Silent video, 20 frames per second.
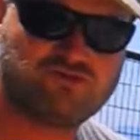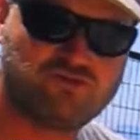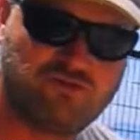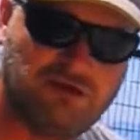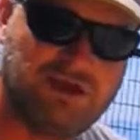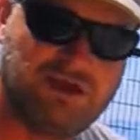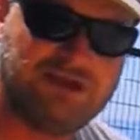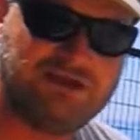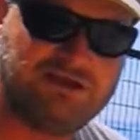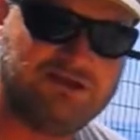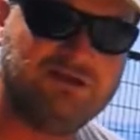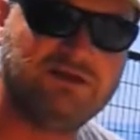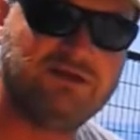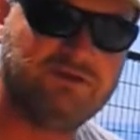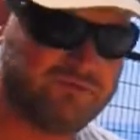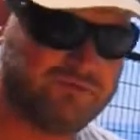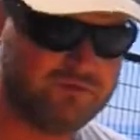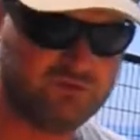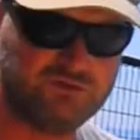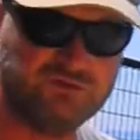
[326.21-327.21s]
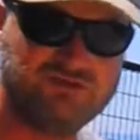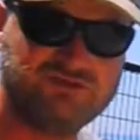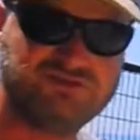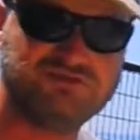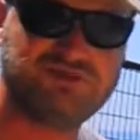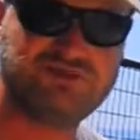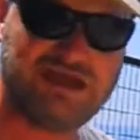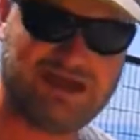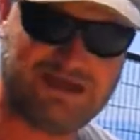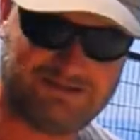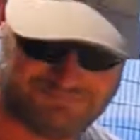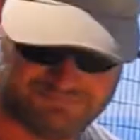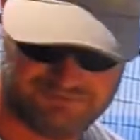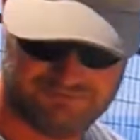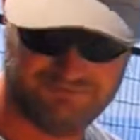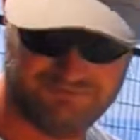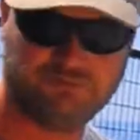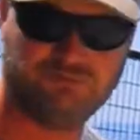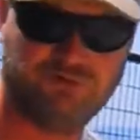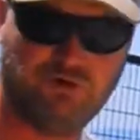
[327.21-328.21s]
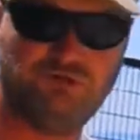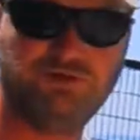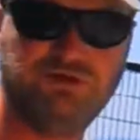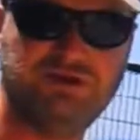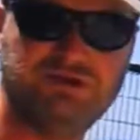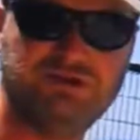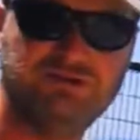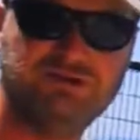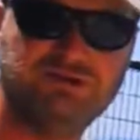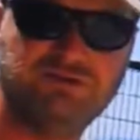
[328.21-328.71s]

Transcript: drying. They'll stop growing.